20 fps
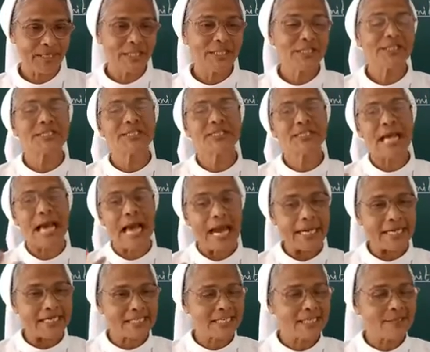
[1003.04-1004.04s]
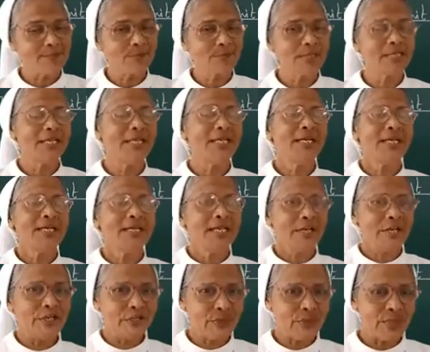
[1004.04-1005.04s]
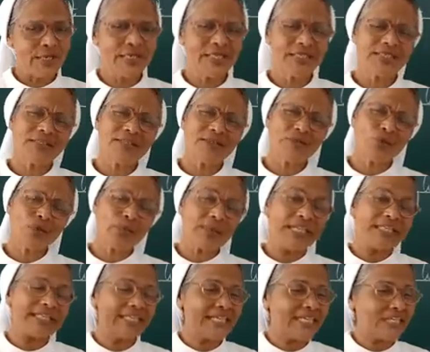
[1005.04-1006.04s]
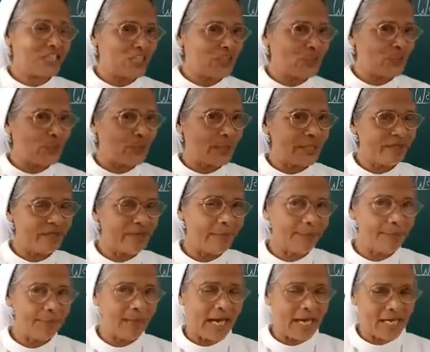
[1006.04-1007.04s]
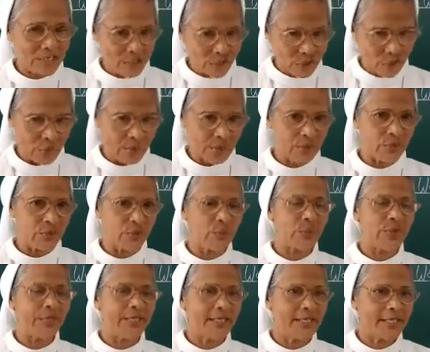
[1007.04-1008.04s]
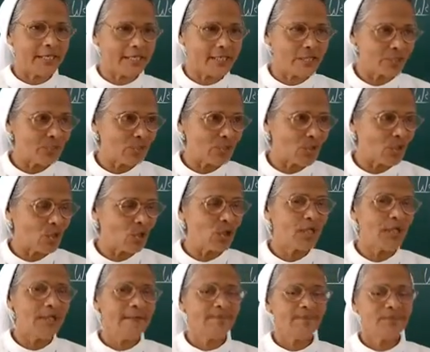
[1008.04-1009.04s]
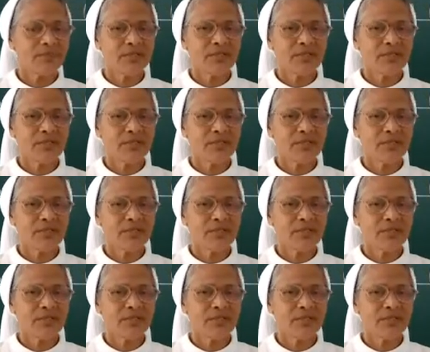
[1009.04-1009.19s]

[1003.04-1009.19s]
It is hardships, endurance, so many things you give up as you are growing in a small.